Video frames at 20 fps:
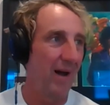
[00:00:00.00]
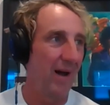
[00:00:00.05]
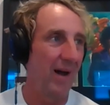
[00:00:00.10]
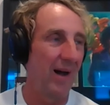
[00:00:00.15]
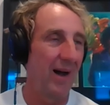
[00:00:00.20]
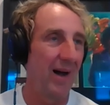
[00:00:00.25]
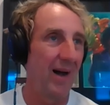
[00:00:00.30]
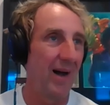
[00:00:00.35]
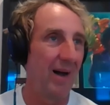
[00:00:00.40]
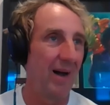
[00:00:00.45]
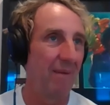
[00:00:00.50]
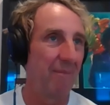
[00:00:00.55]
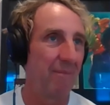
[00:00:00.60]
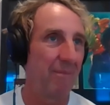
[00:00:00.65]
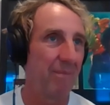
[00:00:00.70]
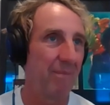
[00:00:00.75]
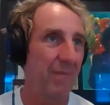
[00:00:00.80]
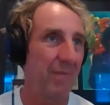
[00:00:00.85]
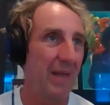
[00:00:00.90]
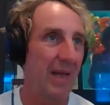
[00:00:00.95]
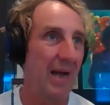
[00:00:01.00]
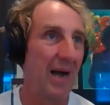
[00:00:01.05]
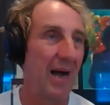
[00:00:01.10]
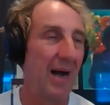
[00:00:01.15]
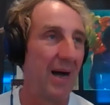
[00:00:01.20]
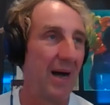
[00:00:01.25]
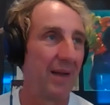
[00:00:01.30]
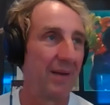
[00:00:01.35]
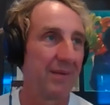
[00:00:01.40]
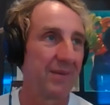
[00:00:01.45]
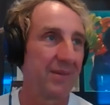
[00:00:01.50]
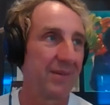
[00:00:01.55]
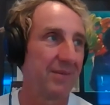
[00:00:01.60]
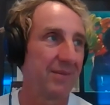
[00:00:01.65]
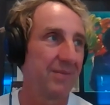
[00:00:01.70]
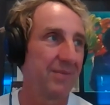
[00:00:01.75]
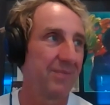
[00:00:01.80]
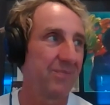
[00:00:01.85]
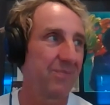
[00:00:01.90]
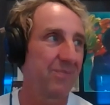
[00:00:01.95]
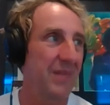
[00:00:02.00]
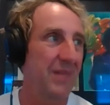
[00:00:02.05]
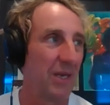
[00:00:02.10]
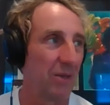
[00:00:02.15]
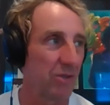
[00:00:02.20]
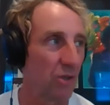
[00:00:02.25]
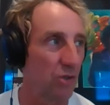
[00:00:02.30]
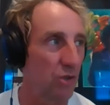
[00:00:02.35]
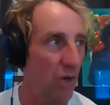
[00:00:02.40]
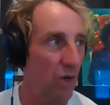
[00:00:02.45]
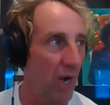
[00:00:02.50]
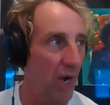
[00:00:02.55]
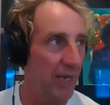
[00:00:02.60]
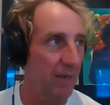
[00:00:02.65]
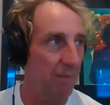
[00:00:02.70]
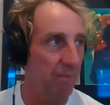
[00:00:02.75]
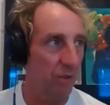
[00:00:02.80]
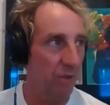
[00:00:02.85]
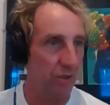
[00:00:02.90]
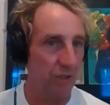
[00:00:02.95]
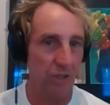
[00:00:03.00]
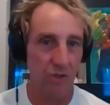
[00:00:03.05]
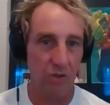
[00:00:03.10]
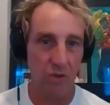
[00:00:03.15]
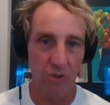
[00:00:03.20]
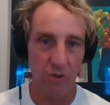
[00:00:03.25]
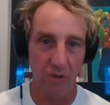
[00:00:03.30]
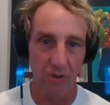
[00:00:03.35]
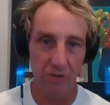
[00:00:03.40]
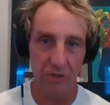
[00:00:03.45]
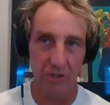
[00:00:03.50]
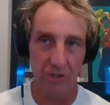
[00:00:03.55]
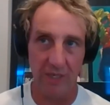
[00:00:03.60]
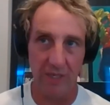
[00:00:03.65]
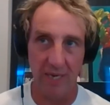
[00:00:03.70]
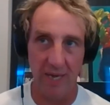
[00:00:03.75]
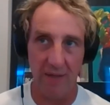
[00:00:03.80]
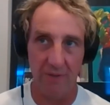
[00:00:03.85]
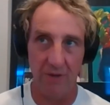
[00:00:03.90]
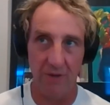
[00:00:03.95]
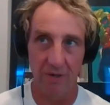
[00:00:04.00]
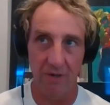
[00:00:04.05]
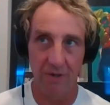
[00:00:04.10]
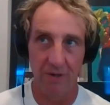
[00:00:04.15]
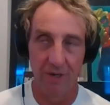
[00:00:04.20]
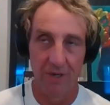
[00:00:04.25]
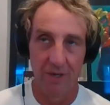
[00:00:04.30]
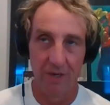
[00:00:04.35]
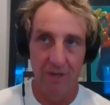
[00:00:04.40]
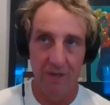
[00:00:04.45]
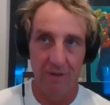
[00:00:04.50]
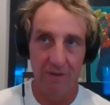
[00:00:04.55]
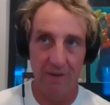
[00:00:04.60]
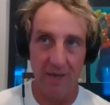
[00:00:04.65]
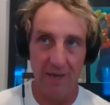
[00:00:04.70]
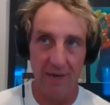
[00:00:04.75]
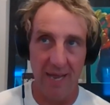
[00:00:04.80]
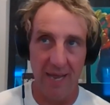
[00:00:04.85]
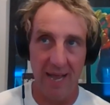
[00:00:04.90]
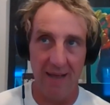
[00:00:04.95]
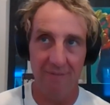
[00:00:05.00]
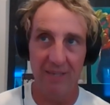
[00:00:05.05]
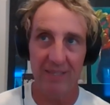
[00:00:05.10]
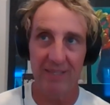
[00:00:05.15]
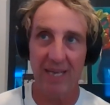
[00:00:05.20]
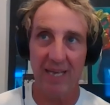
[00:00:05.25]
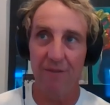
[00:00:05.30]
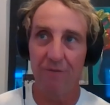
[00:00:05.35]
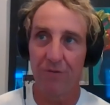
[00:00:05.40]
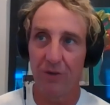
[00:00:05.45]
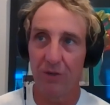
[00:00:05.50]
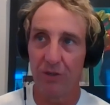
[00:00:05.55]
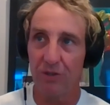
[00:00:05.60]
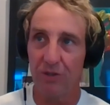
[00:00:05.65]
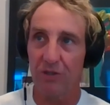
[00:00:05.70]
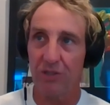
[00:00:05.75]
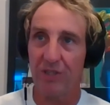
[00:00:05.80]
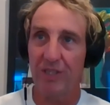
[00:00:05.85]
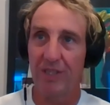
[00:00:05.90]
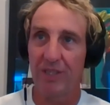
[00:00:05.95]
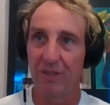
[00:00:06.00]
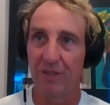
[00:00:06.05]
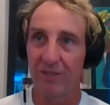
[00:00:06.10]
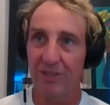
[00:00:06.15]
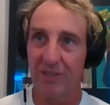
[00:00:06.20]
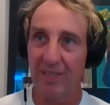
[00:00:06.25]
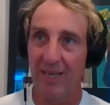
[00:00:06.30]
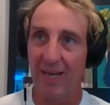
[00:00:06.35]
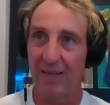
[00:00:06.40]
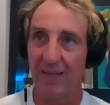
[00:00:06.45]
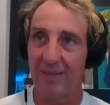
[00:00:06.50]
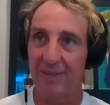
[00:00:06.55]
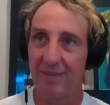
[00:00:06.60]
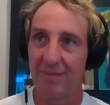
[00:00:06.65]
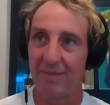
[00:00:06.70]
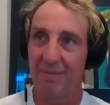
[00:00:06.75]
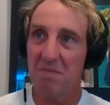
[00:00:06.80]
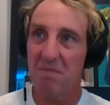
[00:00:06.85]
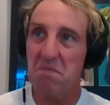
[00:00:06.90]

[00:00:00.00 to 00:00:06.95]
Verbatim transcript: Um, and, you know, so trying to put these crews together that have a diverse skill set